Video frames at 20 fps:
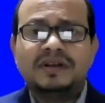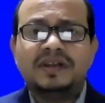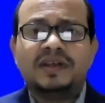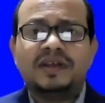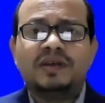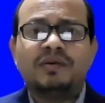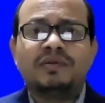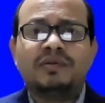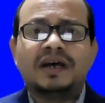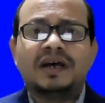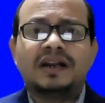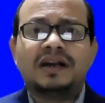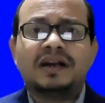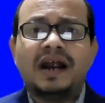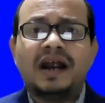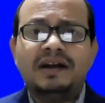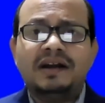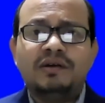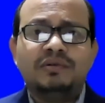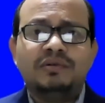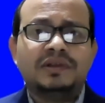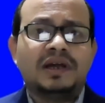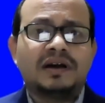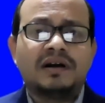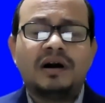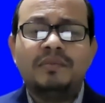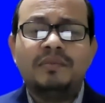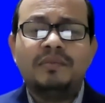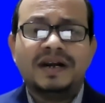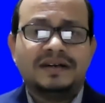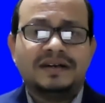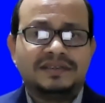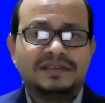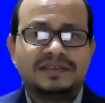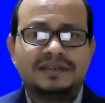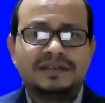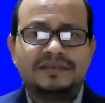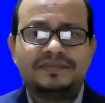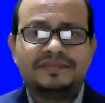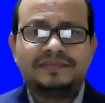you can write down the
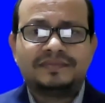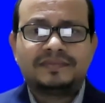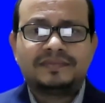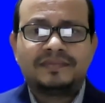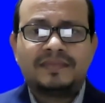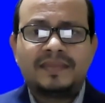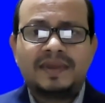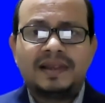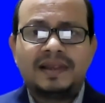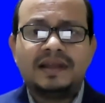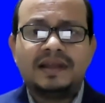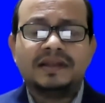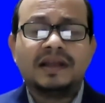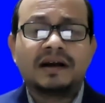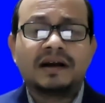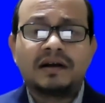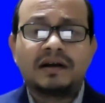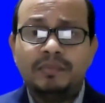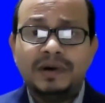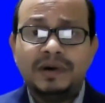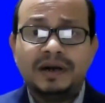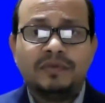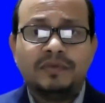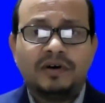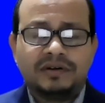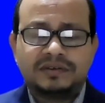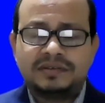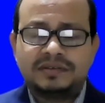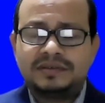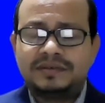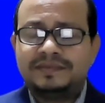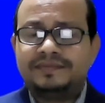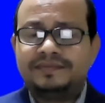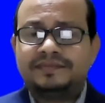comments in the comment box.